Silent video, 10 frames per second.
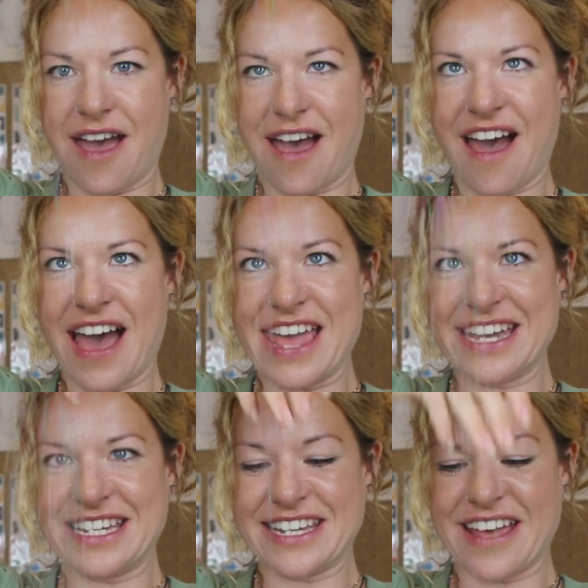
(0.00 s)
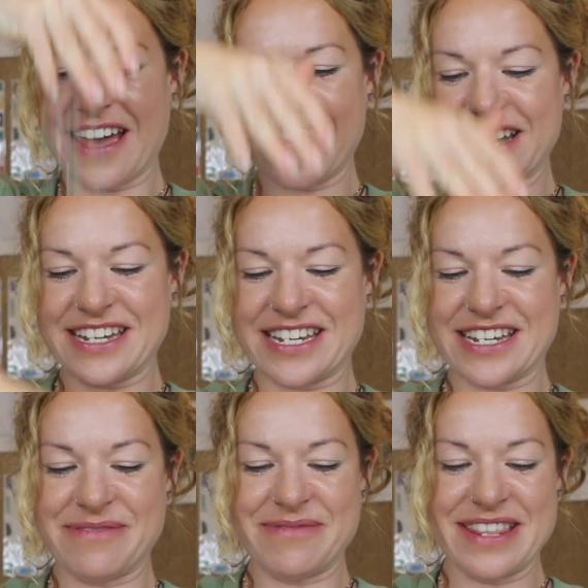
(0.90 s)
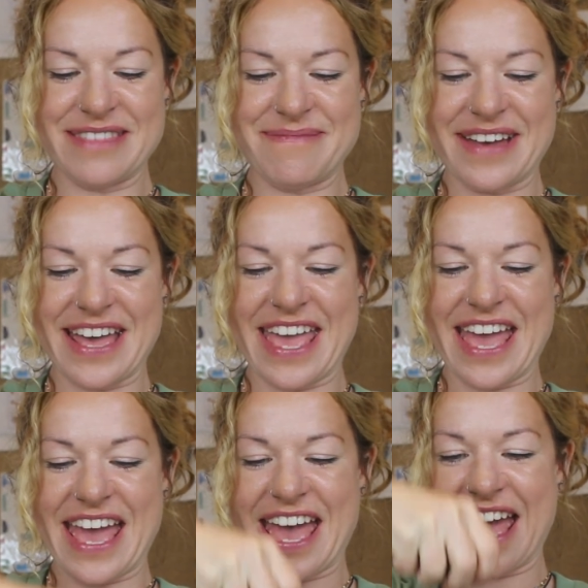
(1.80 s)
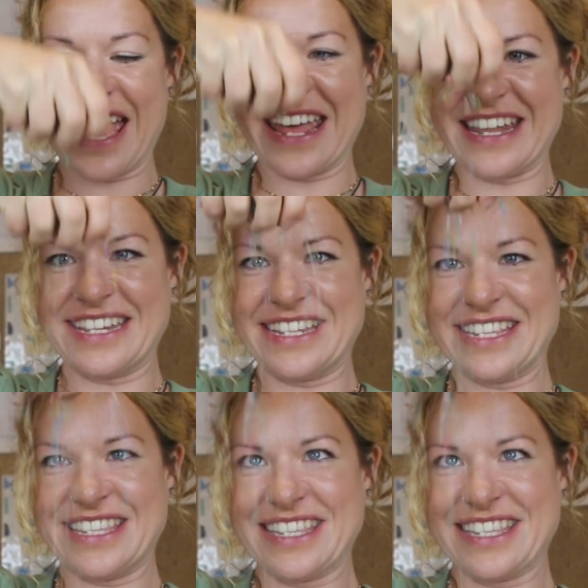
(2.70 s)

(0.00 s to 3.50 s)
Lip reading: I touch with my hands.